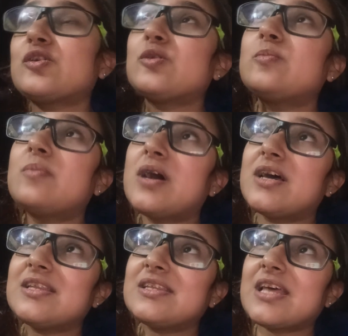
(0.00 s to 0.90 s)
a
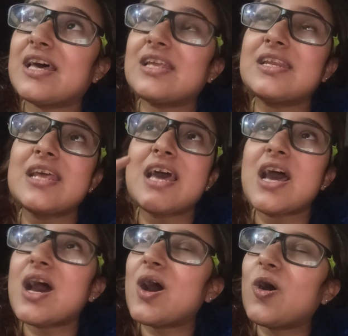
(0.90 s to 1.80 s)
month and
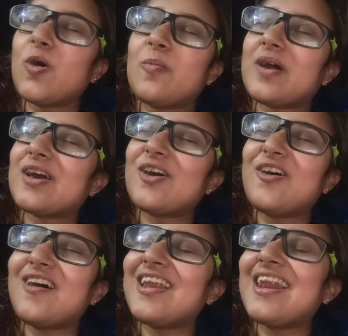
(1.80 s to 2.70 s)
oh my
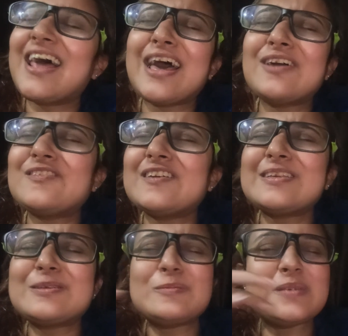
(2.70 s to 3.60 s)
God, life
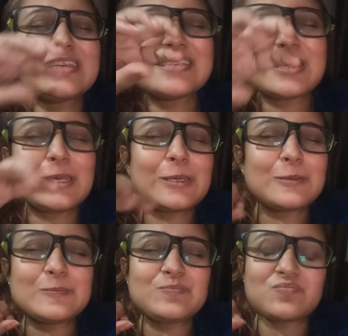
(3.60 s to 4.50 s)
is amazing.
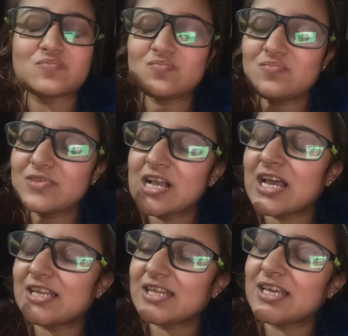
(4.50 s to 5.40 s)

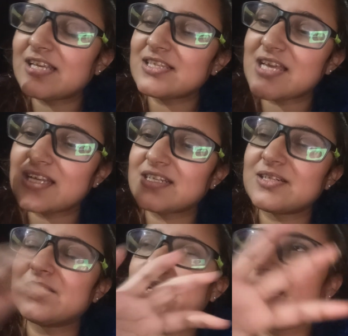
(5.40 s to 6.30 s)
And things are
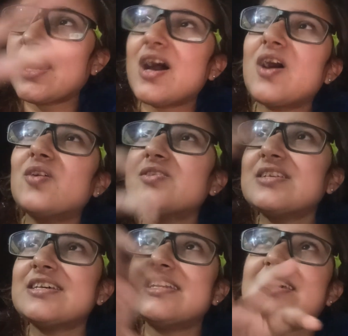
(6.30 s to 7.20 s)
turning out
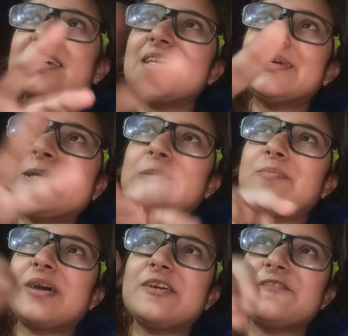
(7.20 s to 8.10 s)
in
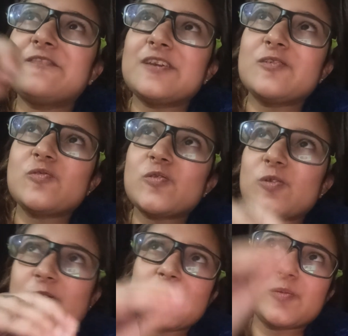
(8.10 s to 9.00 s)
my favor.